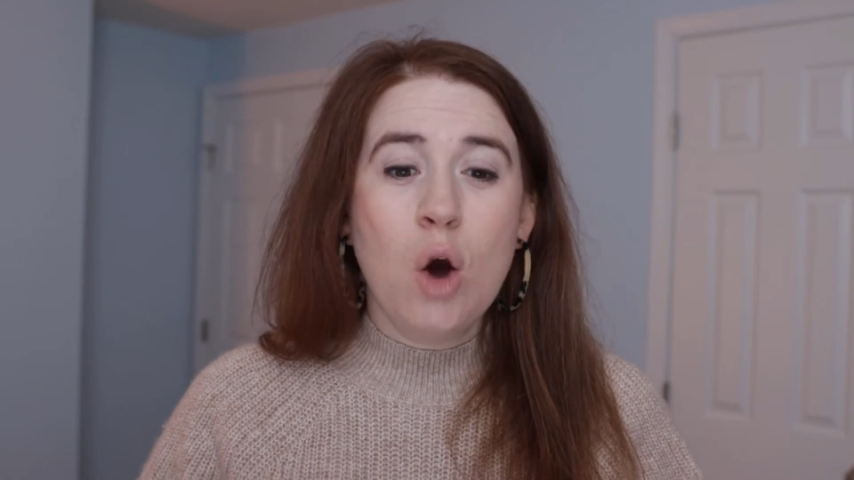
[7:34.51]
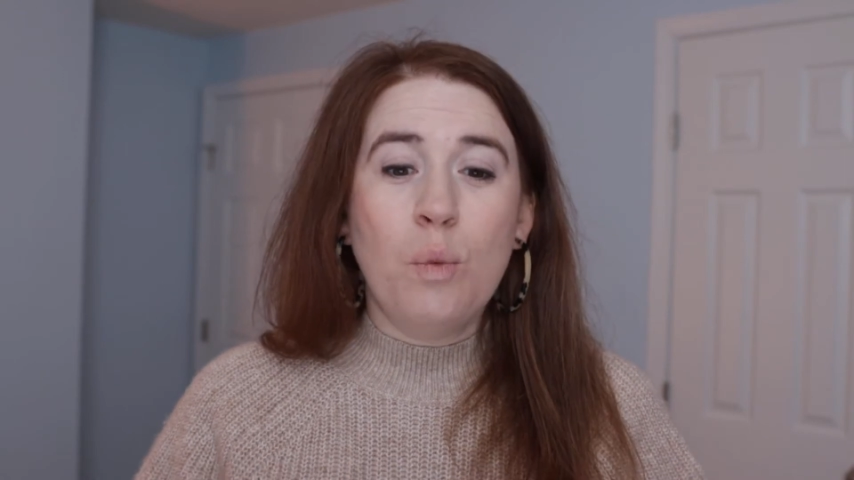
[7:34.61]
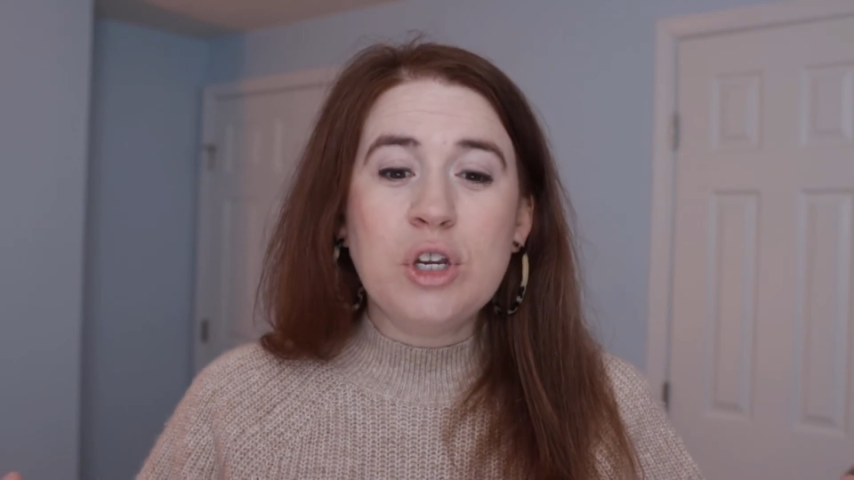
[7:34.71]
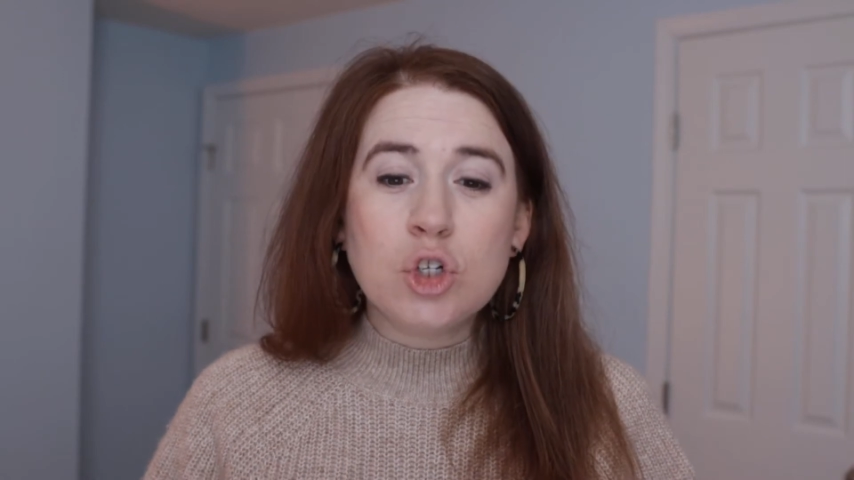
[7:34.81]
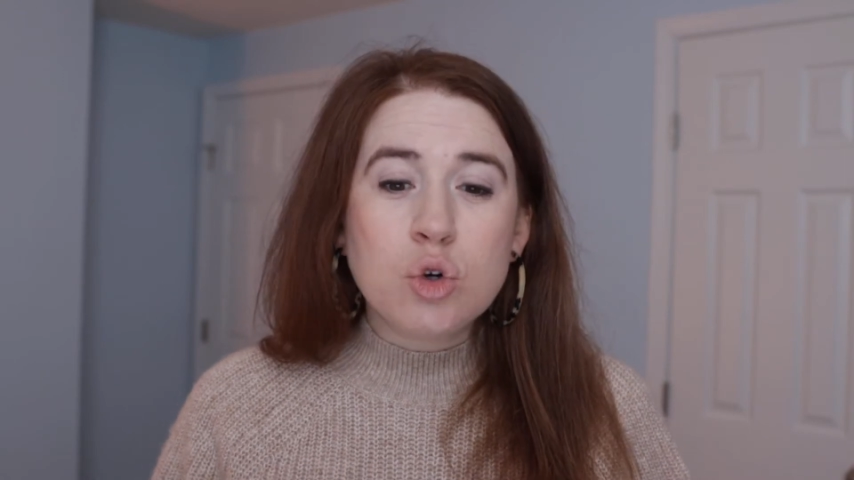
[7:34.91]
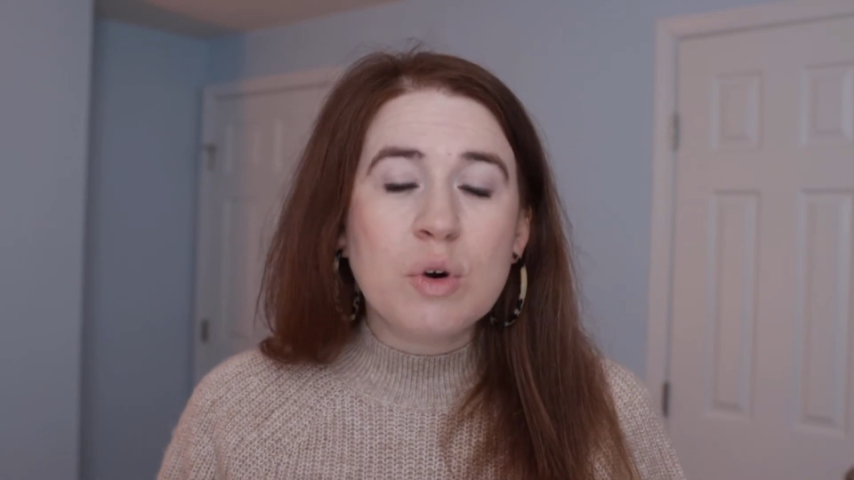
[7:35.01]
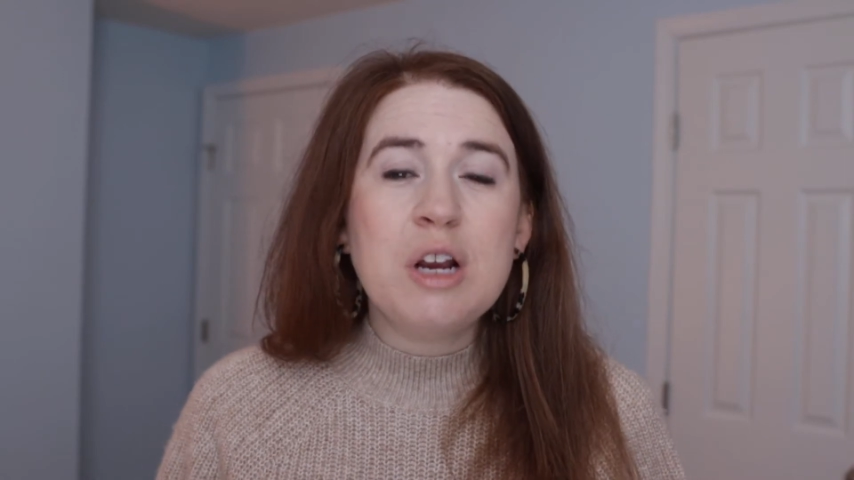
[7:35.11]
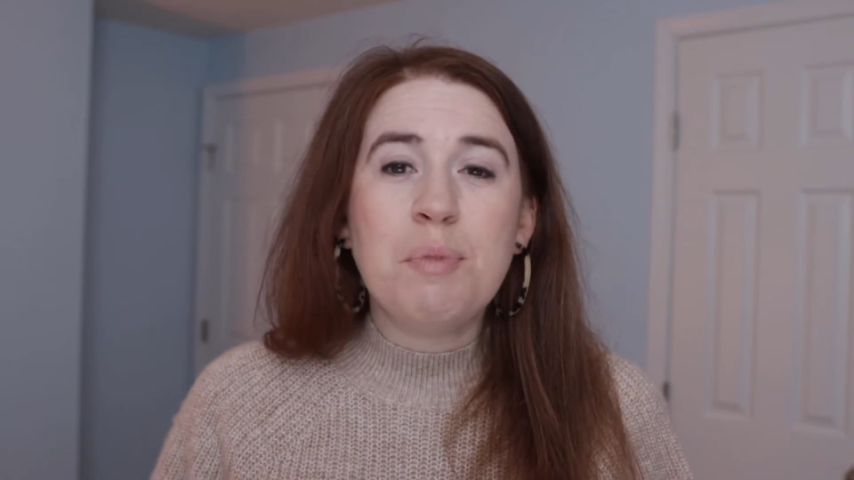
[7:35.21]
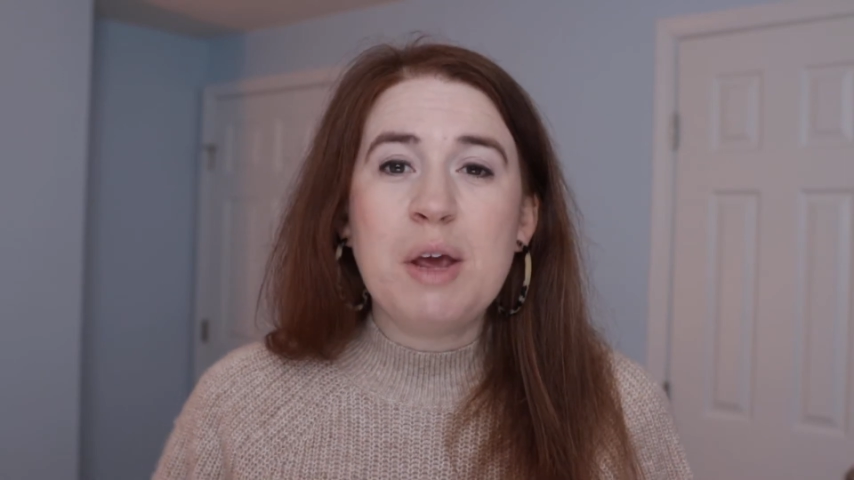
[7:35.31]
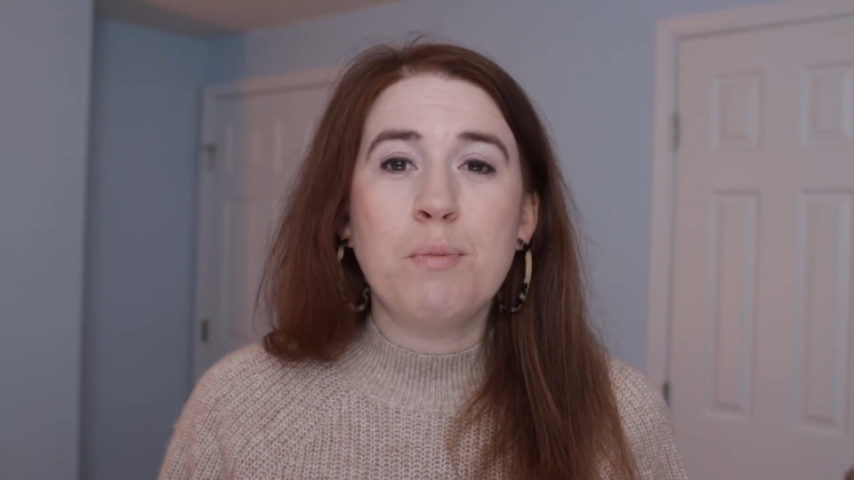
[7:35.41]
We
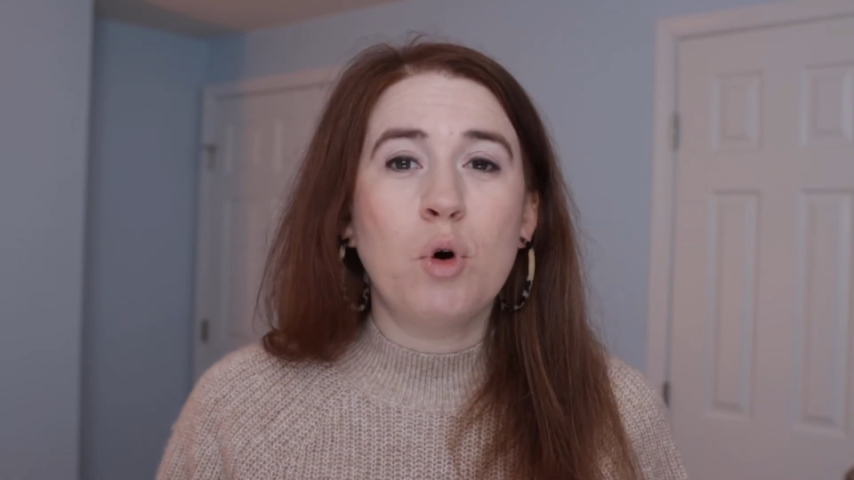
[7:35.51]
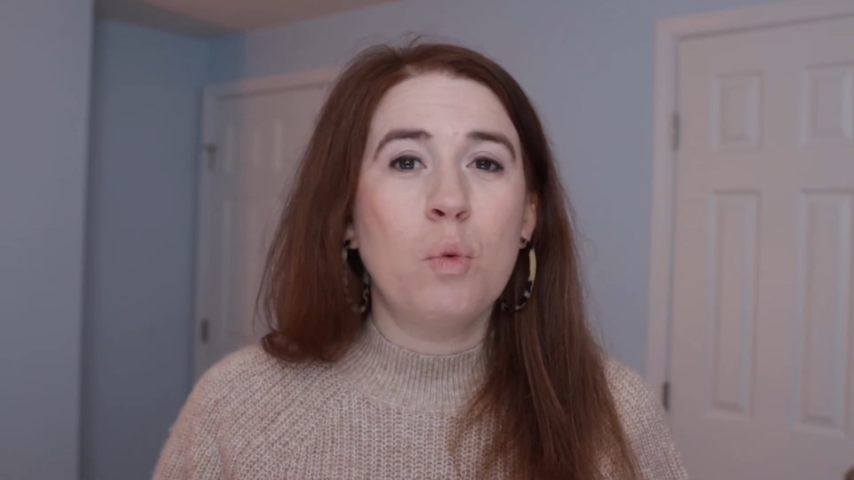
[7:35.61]
treat people